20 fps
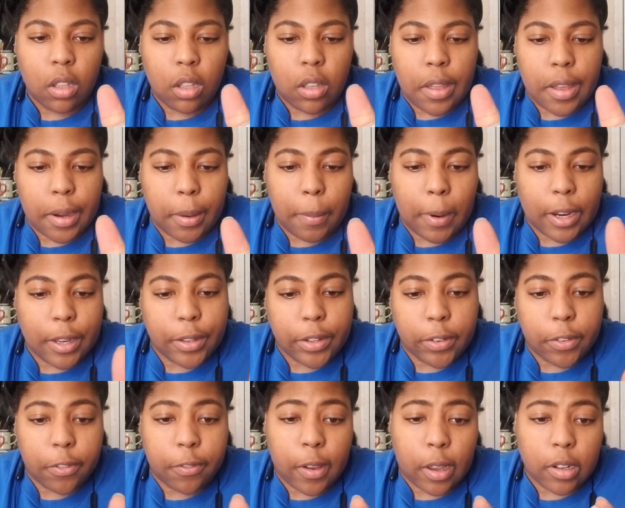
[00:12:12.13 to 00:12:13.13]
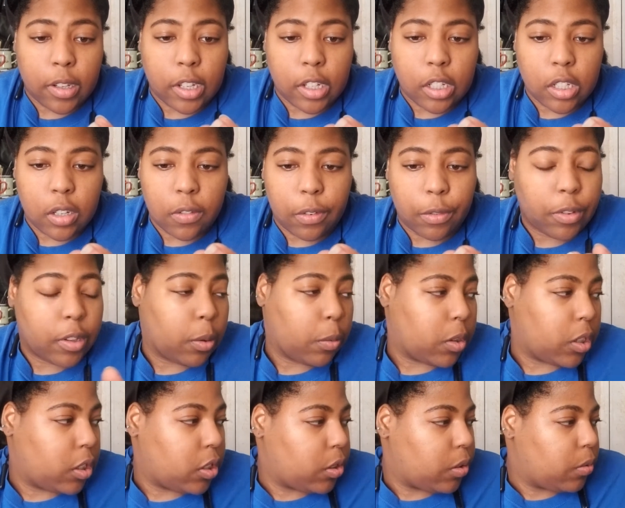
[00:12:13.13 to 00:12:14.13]
I could probably use it for foundation if I really
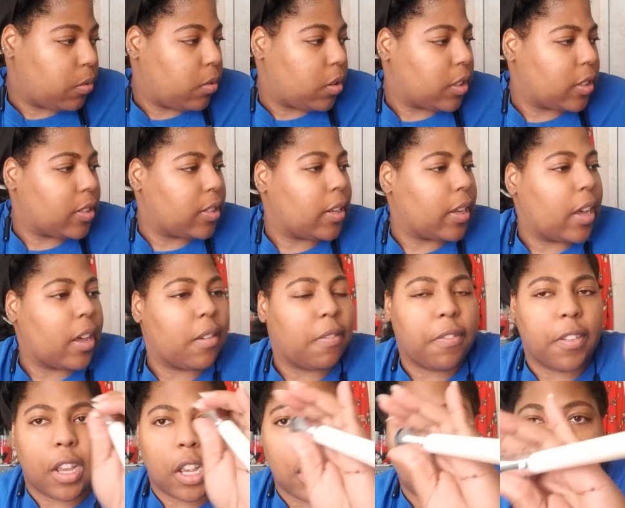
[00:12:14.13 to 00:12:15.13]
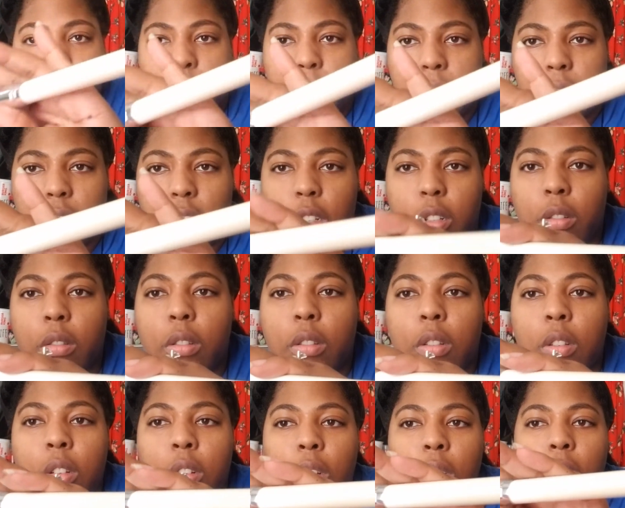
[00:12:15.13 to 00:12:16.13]
wanted to. This is the F8 brush,
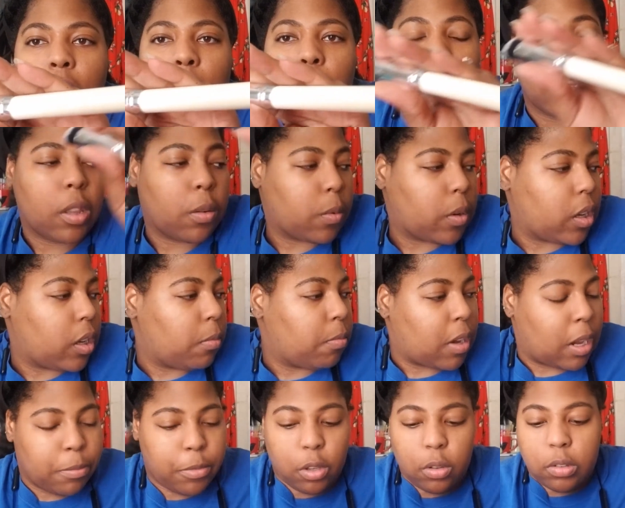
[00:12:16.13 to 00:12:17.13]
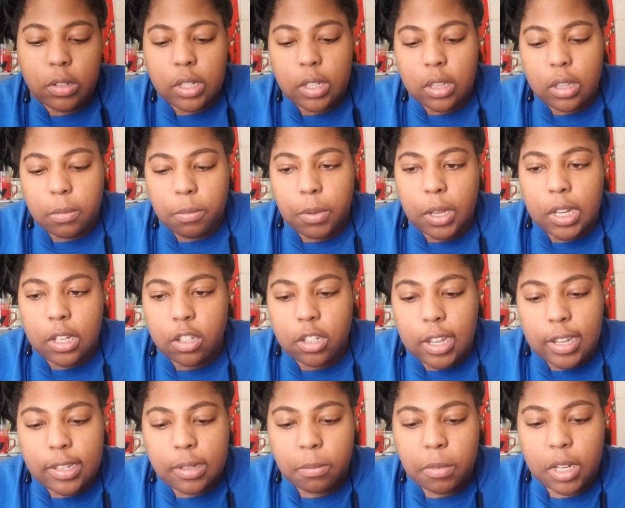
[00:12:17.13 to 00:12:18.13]
by the way, but I'm using the BH
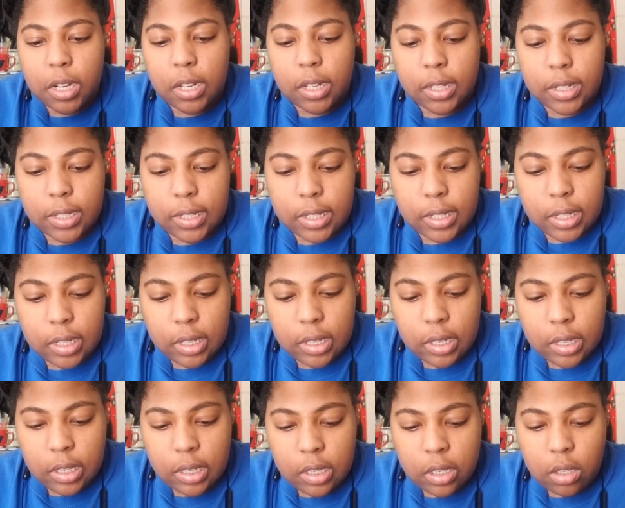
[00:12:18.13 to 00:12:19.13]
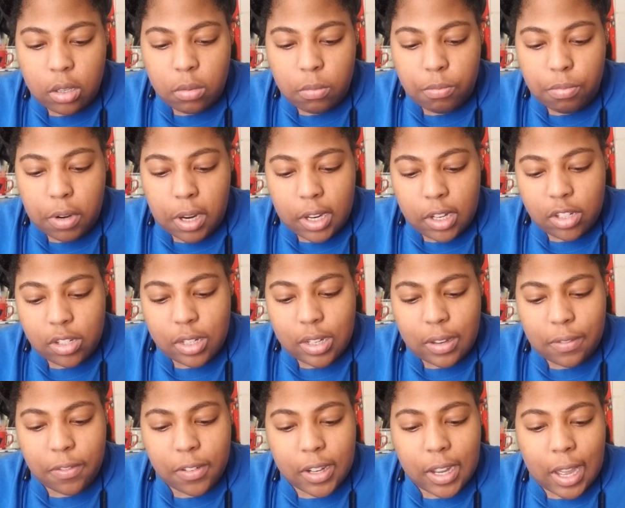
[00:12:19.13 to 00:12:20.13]
Cosmetics brush, and I
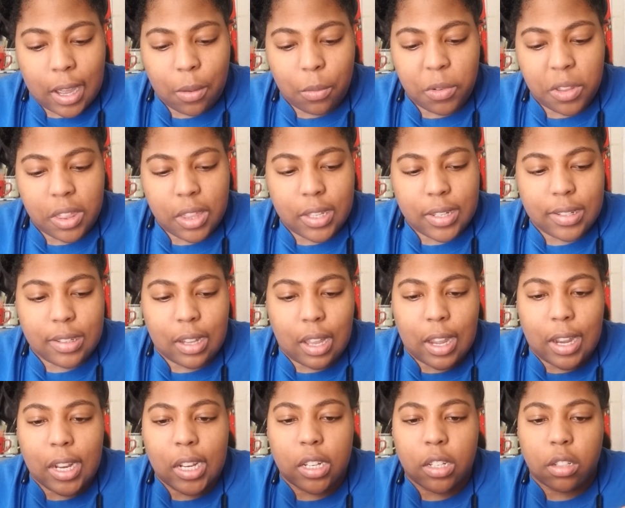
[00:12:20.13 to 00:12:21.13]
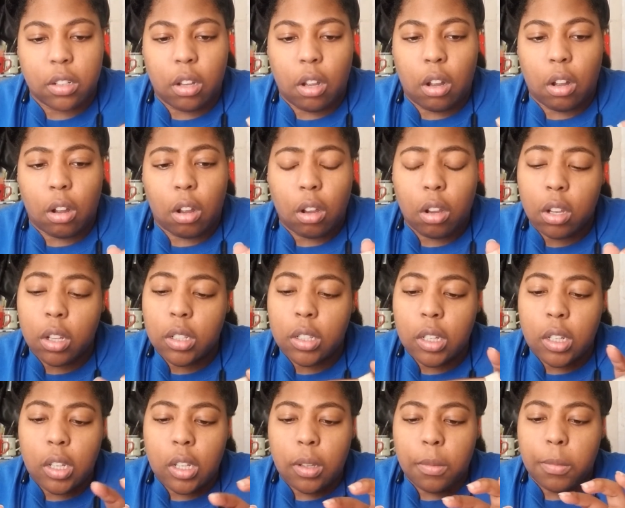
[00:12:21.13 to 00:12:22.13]
forgot what this line is called,
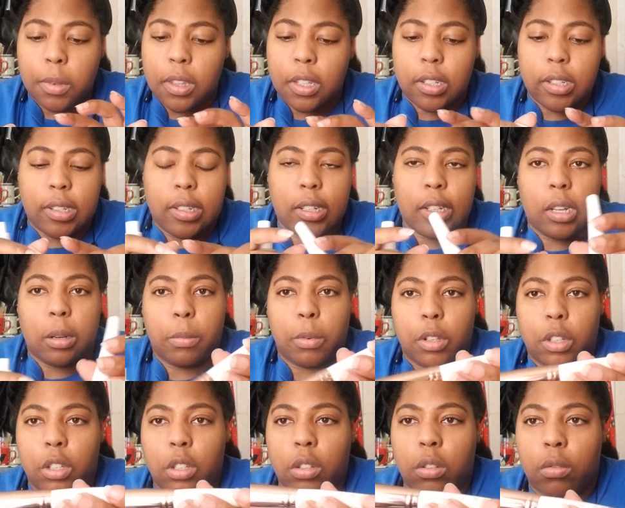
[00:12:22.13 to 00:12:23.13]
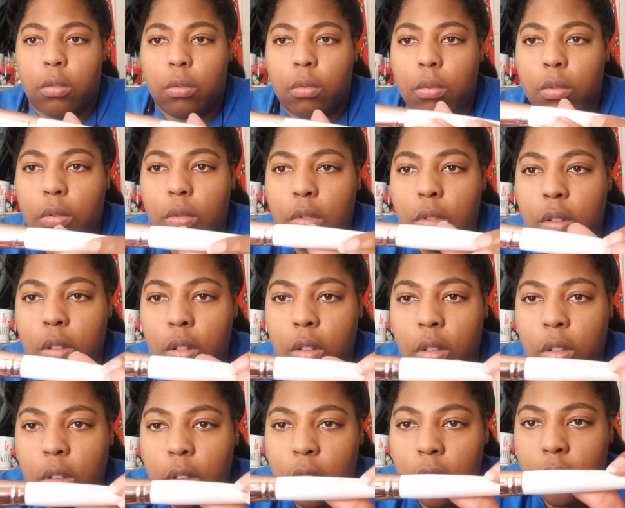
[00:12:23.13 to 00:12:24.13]
but this is the number 2,
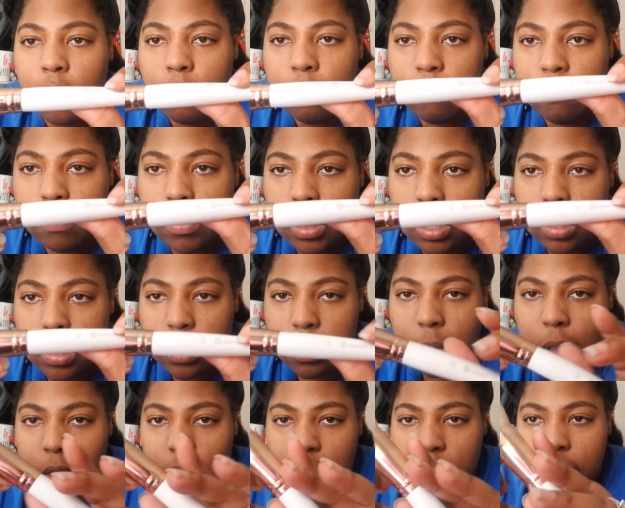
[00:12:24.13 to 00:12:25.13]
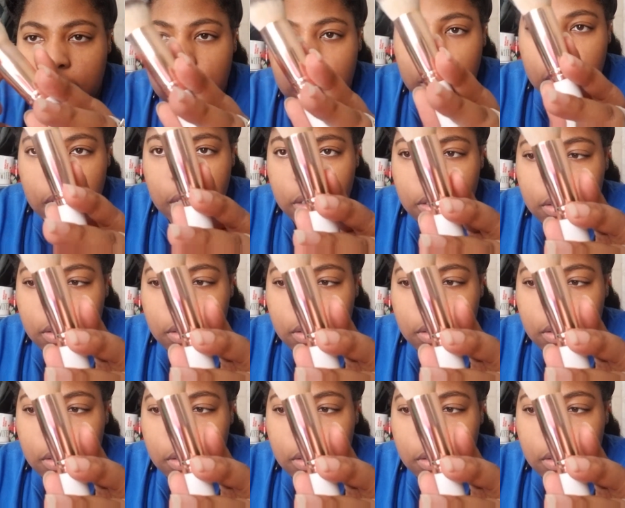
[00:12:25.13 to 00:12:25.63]
and this is what it looks like.